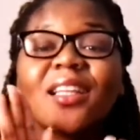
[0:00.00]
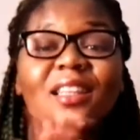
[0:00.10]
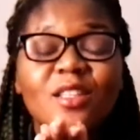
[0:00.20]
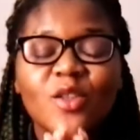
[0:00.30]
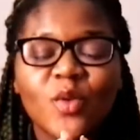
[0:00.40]

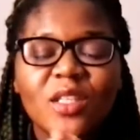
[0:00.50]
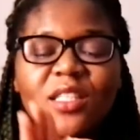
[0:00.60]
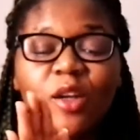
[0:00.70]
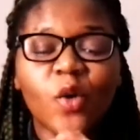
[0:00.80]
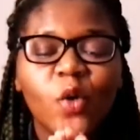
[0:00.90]
The
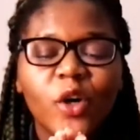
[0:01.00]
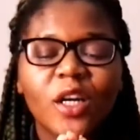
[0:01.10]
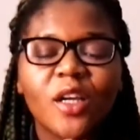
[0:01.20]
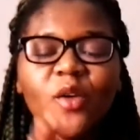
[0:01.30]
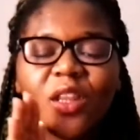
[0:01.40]
suits, the
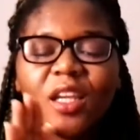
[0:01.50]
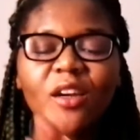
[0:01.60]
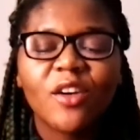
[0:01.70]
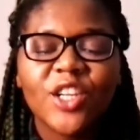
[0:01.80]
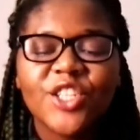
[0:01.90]
choreo, the
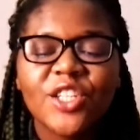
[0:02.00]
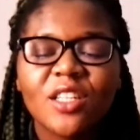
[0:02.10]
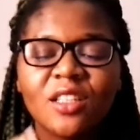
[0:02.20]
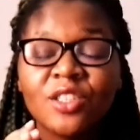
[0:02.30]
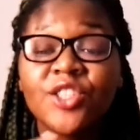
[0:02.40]

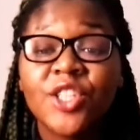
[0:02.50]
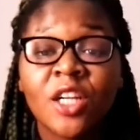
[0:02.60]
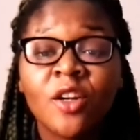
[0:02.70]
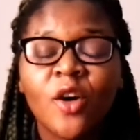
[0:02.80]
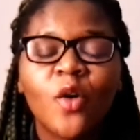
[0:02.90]
aggression,
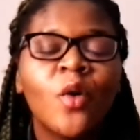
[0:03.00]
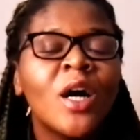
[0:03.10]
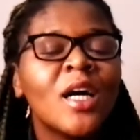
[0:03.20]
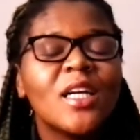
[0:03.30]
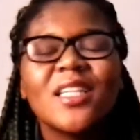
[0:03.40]

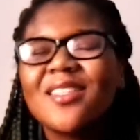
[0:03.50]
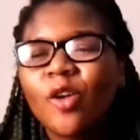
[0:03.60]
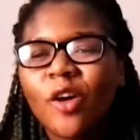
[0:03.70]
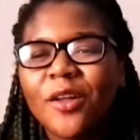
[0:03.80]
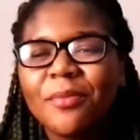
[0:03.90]
Jeno. It's
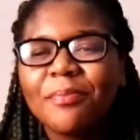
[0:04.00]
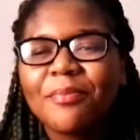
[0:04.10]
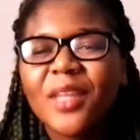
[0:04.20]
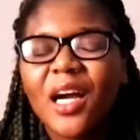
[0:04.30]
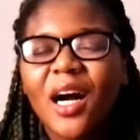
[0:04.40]
a lot.
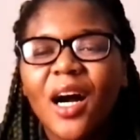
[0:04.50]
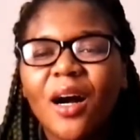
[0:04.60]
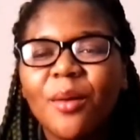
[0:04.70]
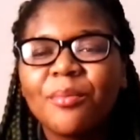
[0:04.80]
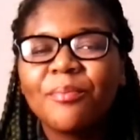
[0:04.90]

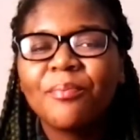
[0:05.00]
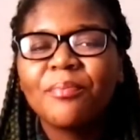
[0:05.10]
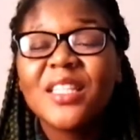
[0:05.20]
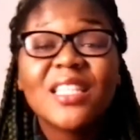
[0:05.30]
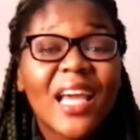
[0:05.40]

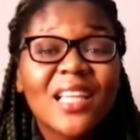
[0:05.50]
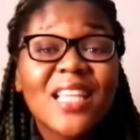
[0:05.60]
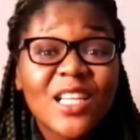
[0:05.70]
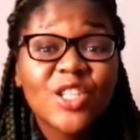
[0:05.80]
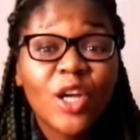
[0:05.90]
It's
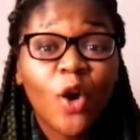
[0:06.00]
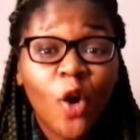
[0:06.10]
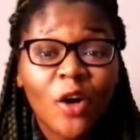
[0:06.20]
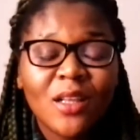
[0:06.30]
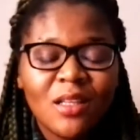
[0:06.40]
actually a
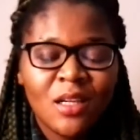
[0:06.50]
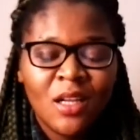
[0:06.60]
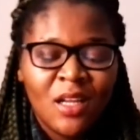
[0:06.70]
lot.